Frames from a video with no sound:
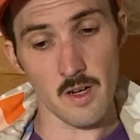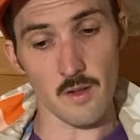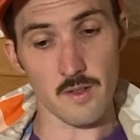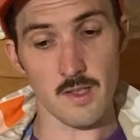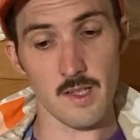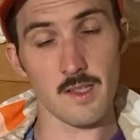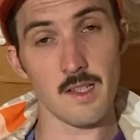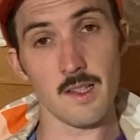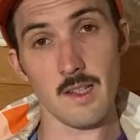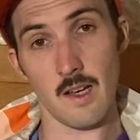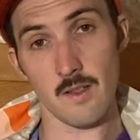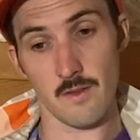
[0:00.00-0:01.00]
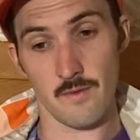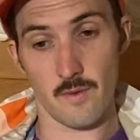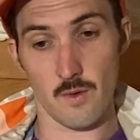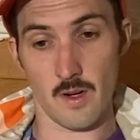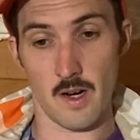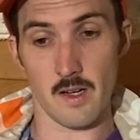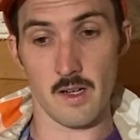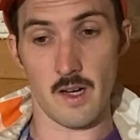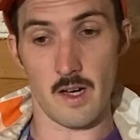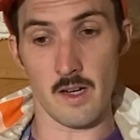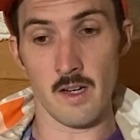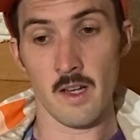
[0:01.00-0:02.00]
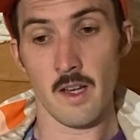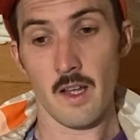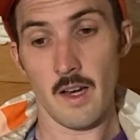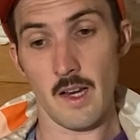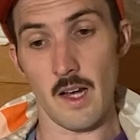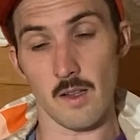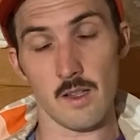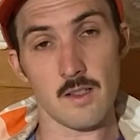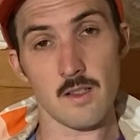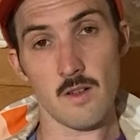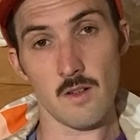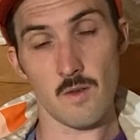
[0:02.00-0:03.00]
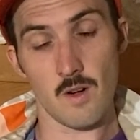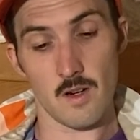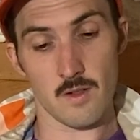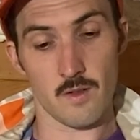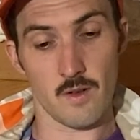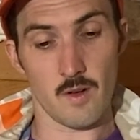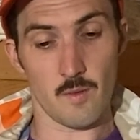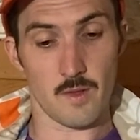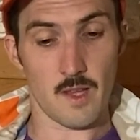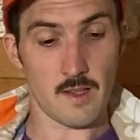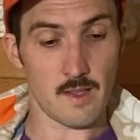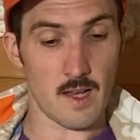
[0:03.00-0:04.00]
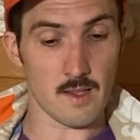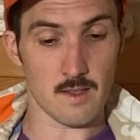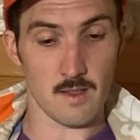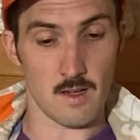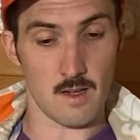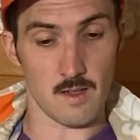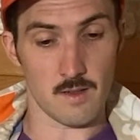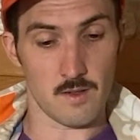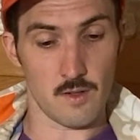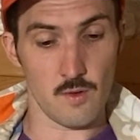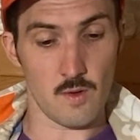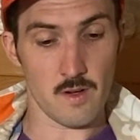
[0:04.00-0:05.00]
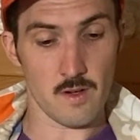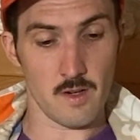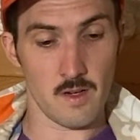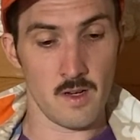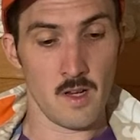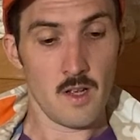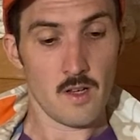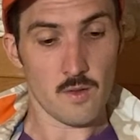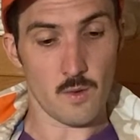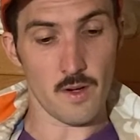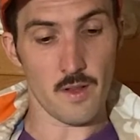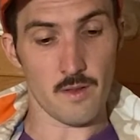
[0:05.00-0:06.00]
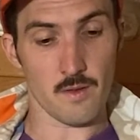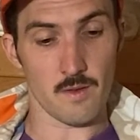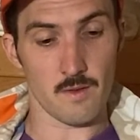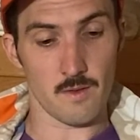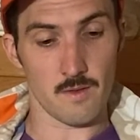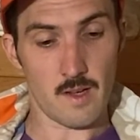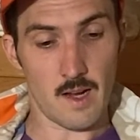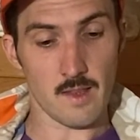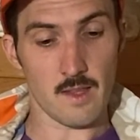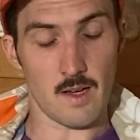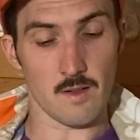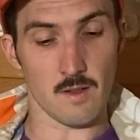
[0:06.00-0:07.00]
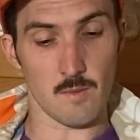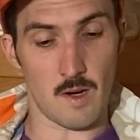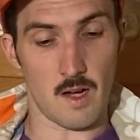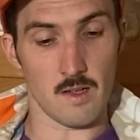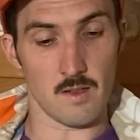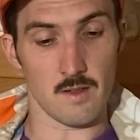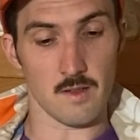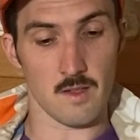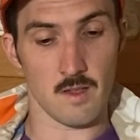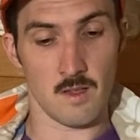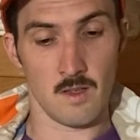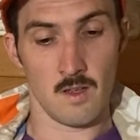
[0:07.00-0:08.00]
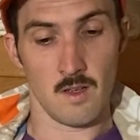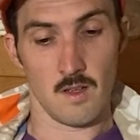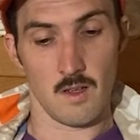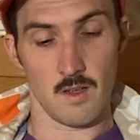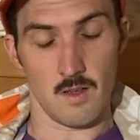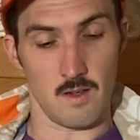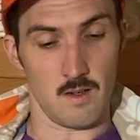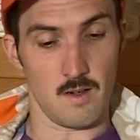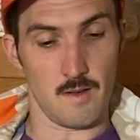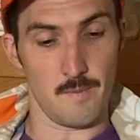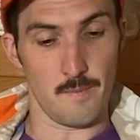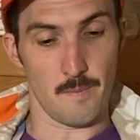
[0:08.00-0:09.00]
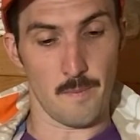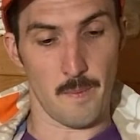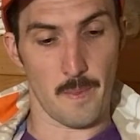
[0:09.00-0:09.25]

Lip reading: you go, $16,499. Now let's go to our Toyota, and that's 229,000 miles, 3-owner